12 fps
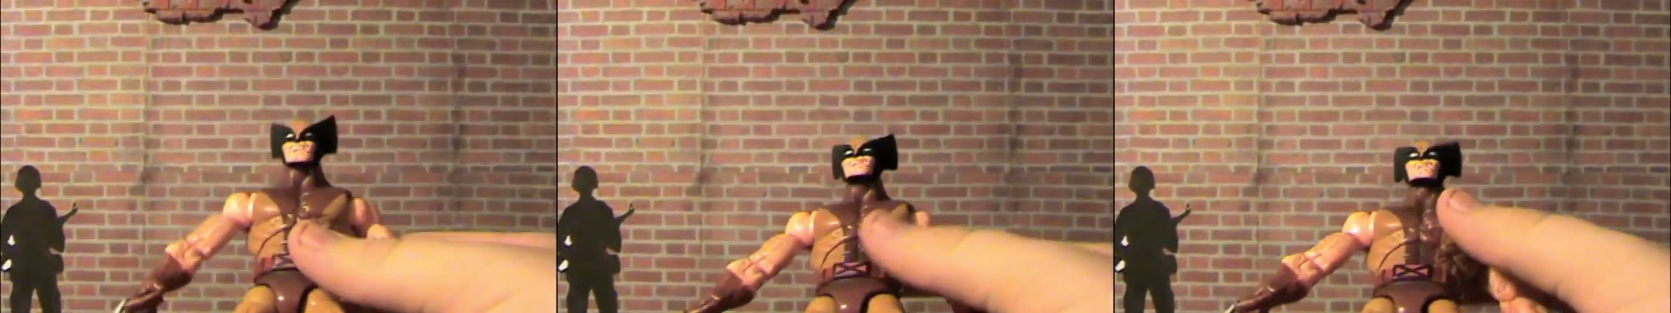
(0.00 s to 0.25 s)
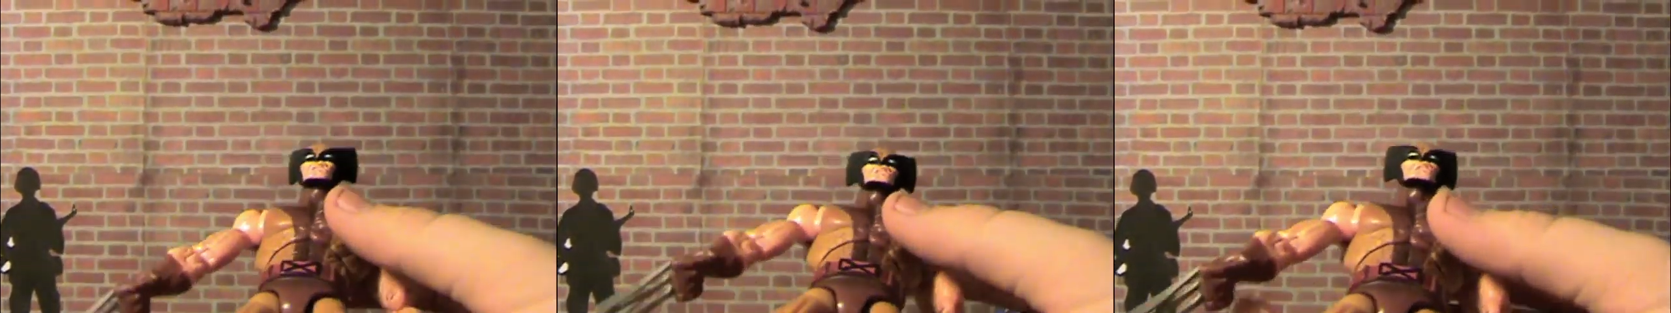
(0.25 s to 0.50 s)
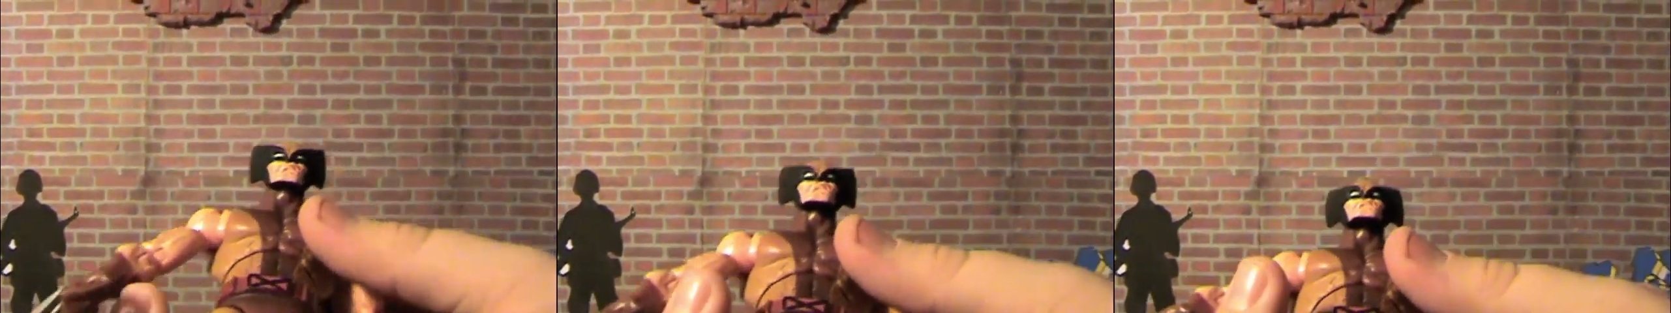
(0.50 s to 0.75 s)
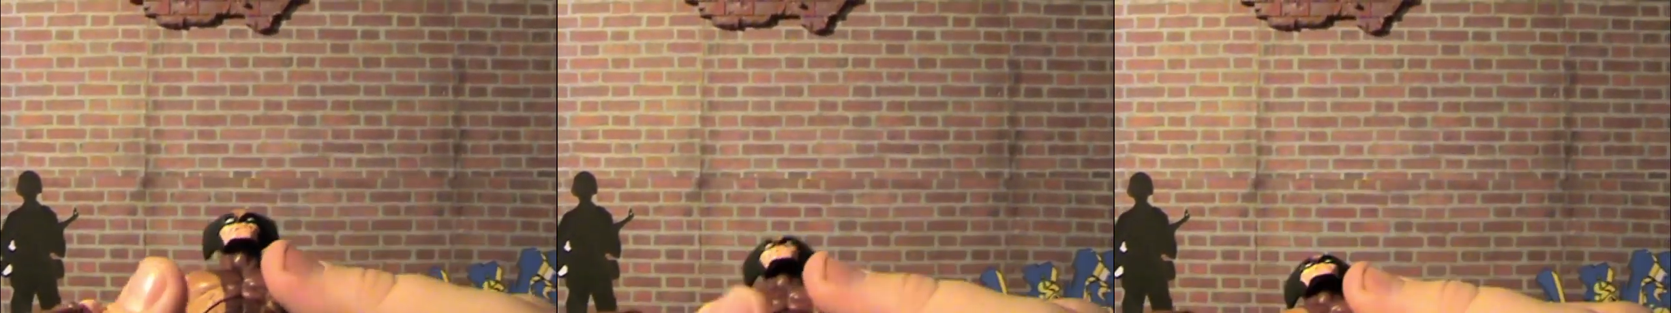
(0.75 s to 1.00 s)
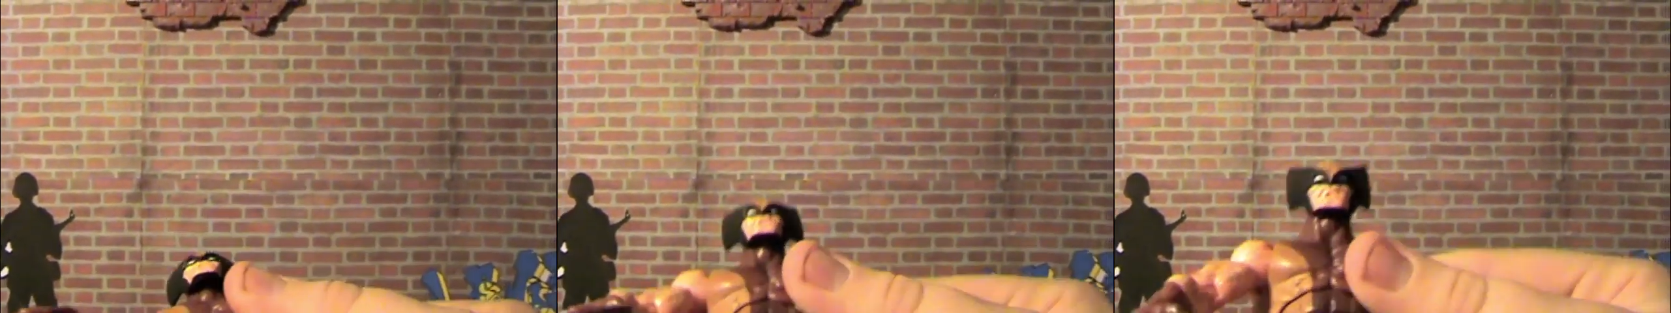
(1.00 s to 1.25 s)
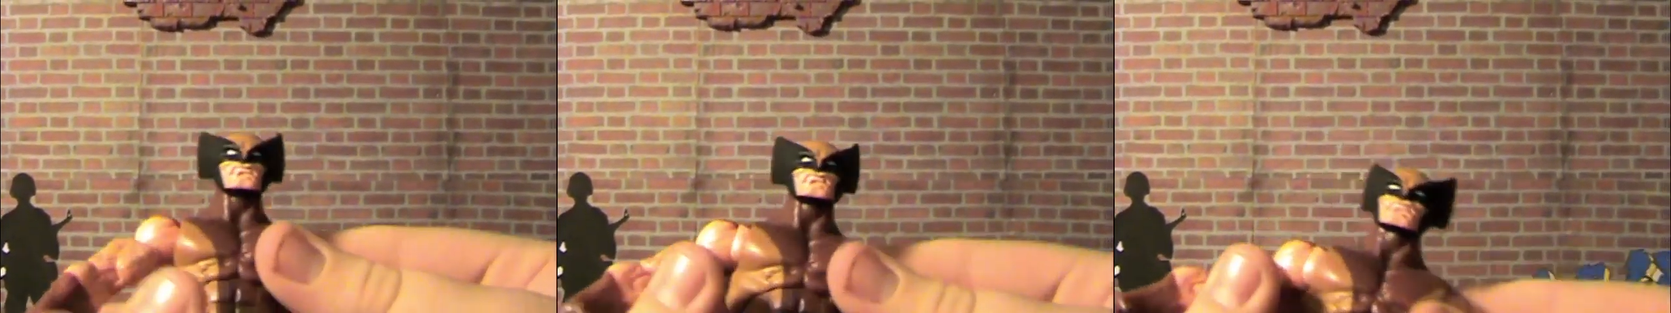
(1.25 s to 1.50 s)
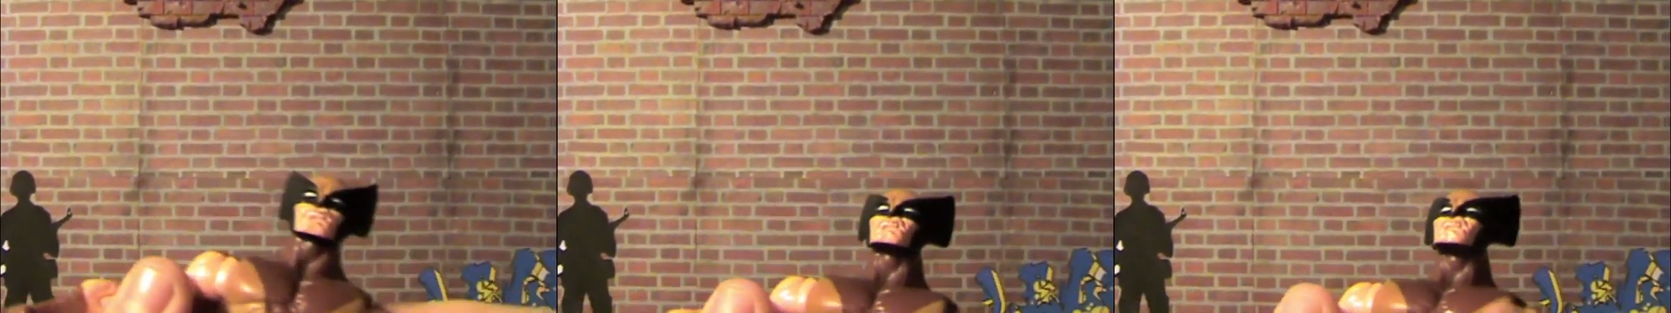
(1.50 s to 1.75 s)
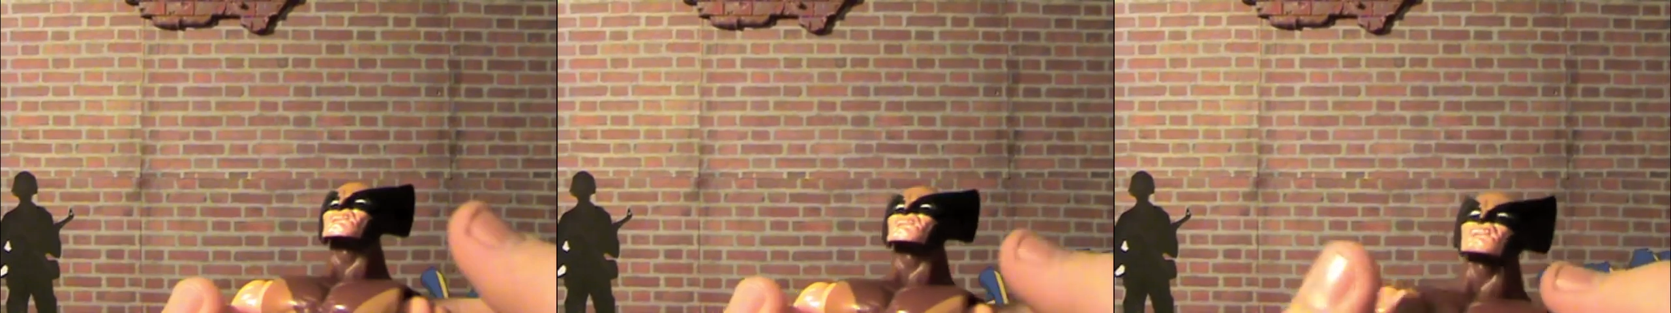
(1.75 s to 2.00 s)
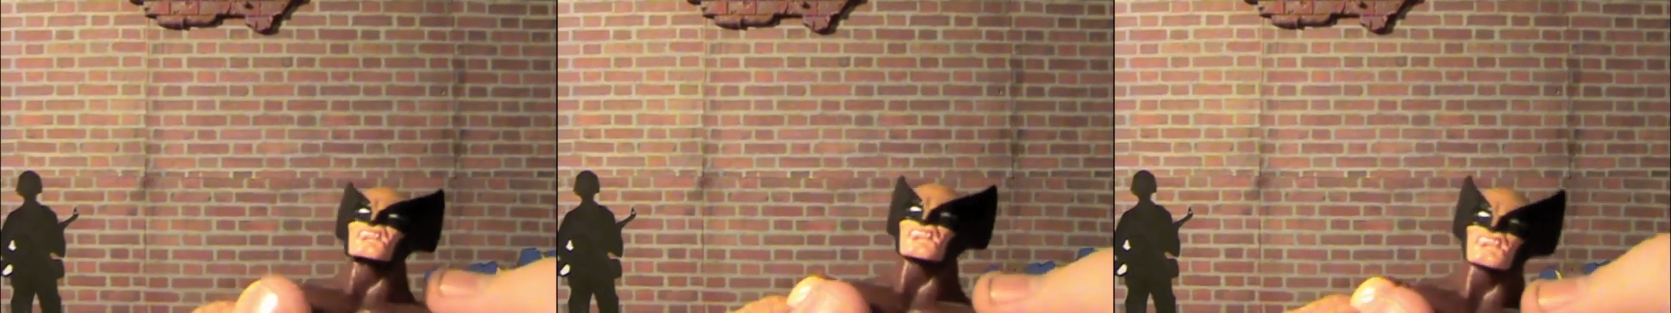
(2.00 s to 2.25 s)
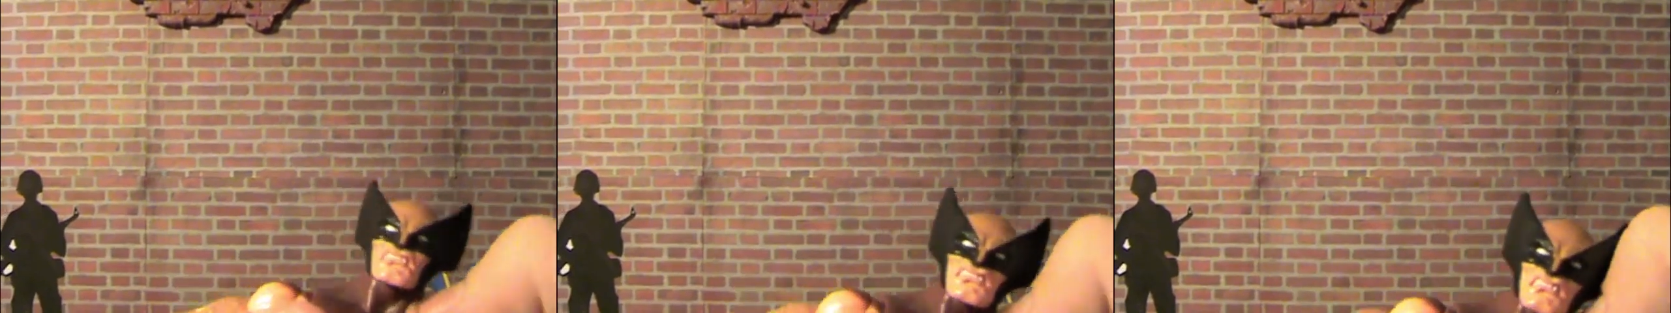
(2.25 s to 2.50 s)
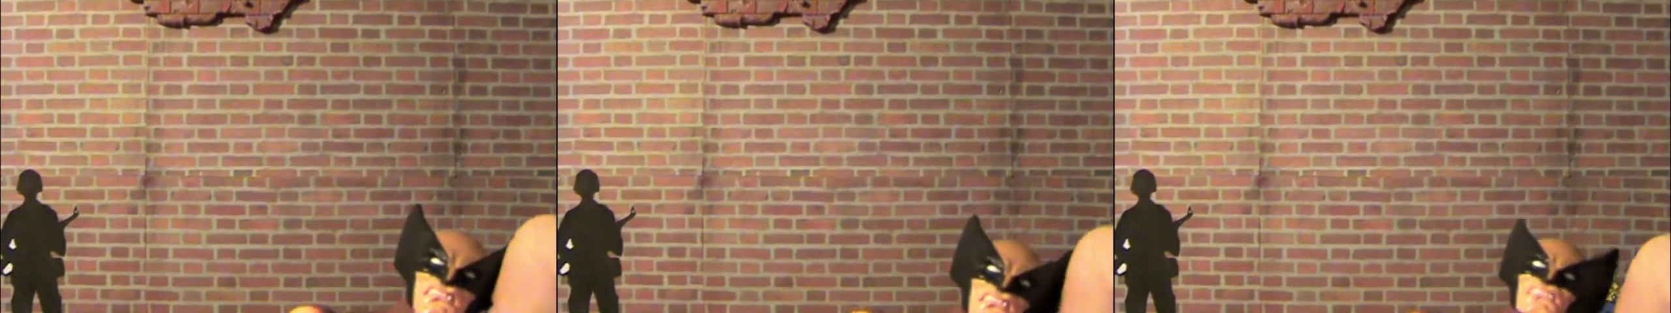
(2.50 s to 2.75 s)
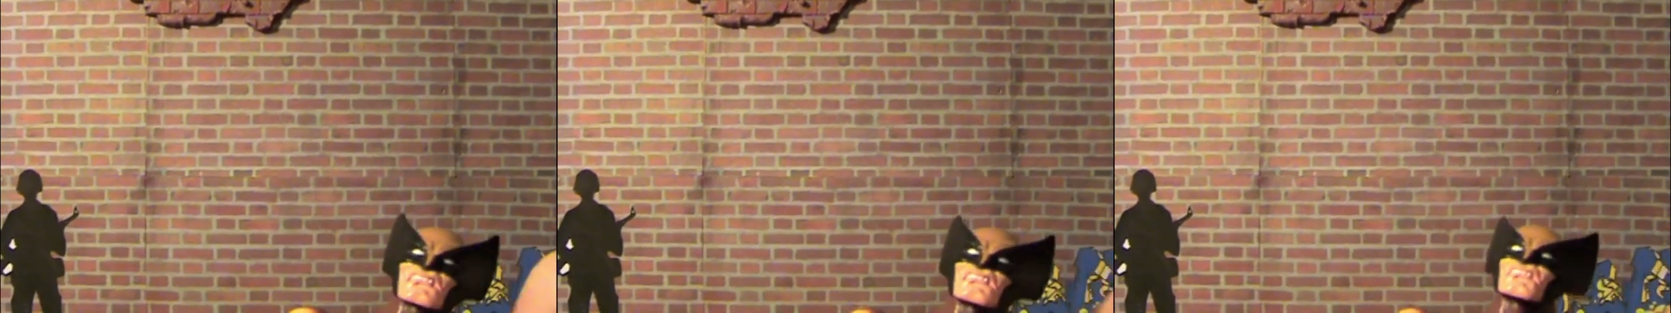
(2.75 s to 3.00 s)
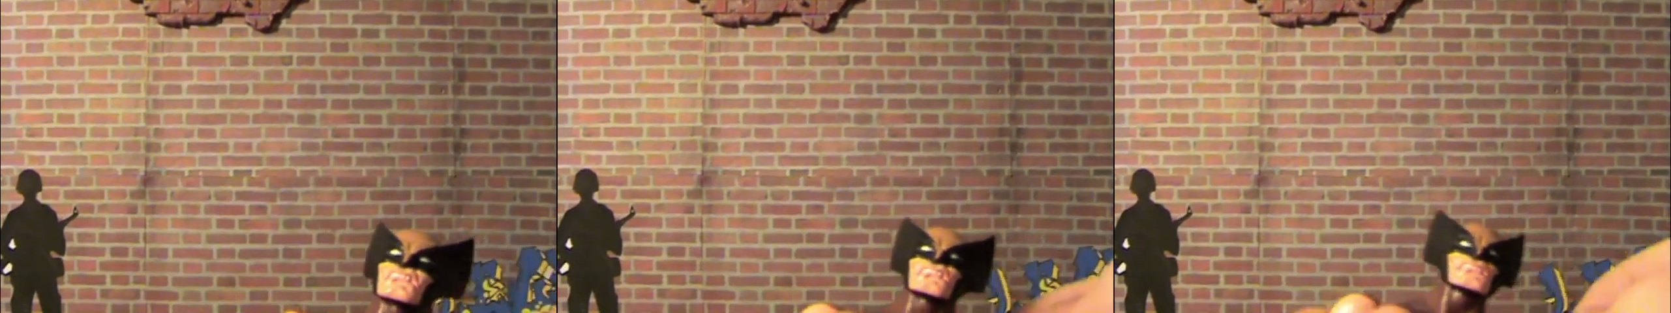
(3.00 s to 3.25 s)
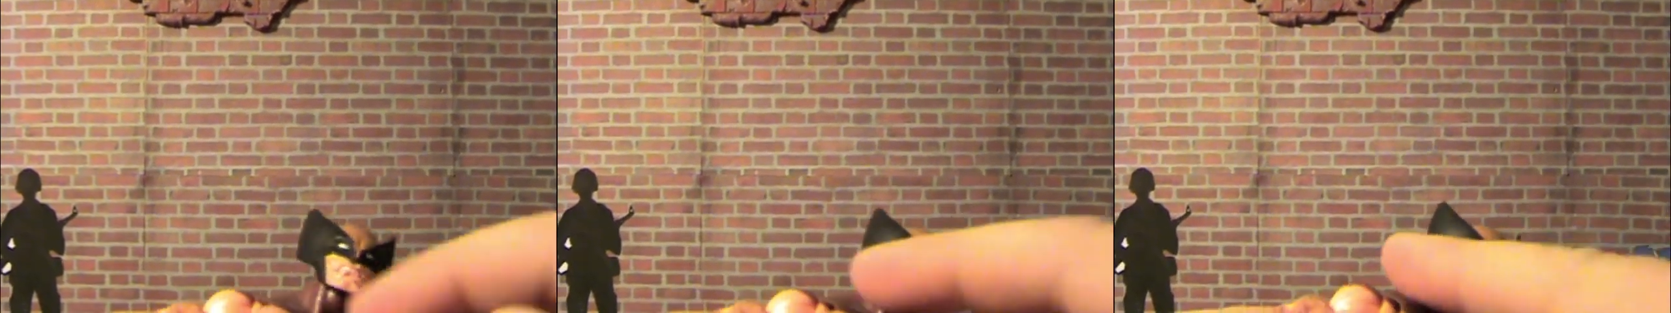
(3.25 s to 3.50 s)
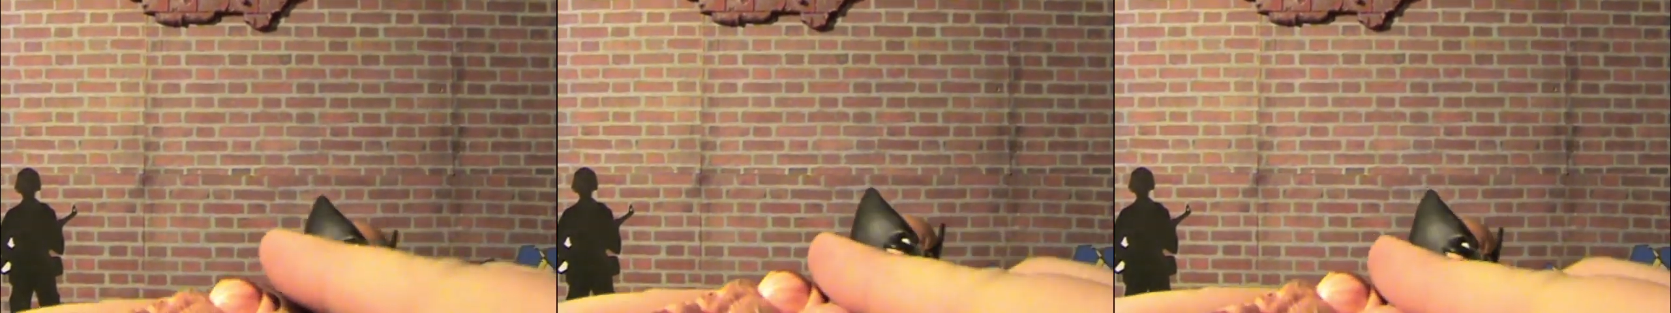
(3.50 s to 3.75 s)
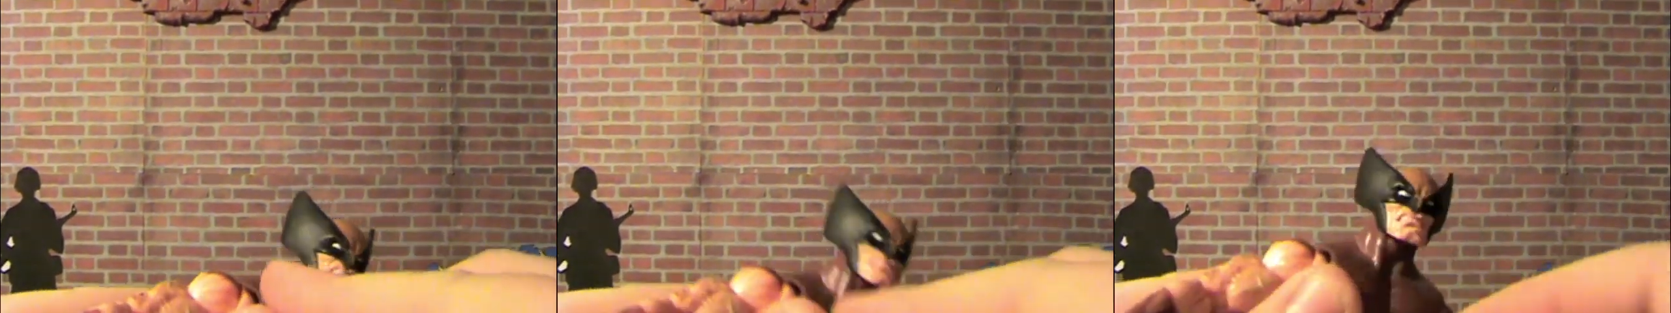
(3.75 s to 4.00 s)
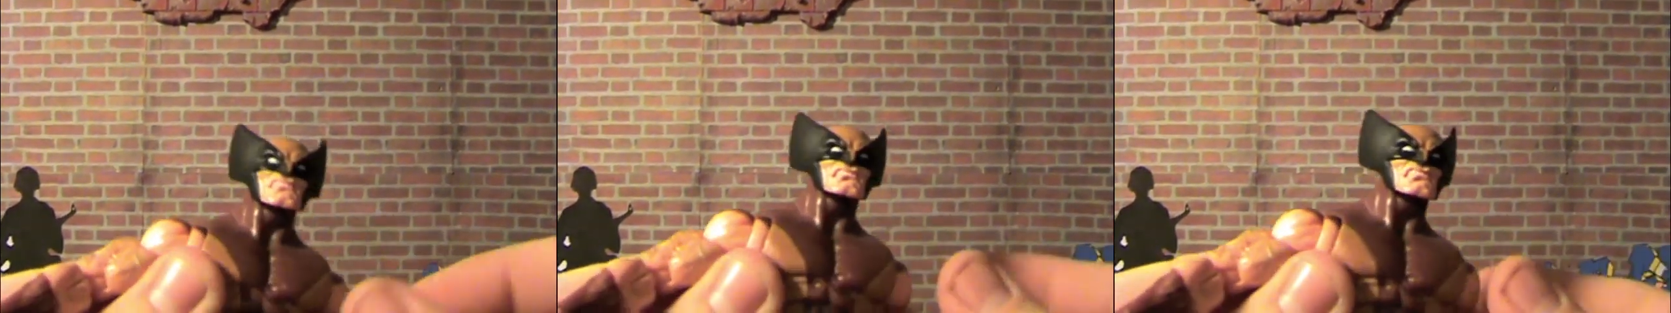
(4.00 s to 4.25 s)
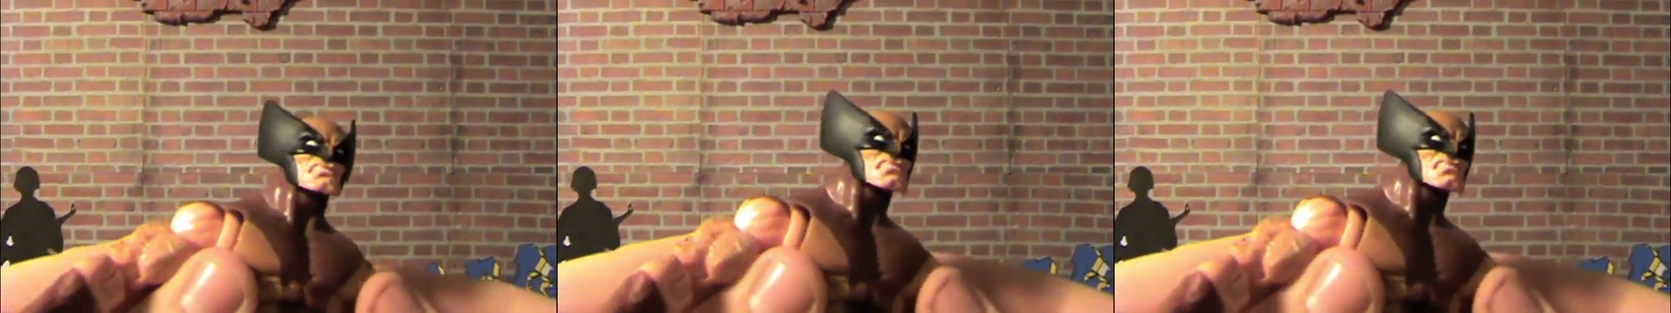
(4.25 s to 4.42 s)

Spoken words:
Nobody's mouth can be seen.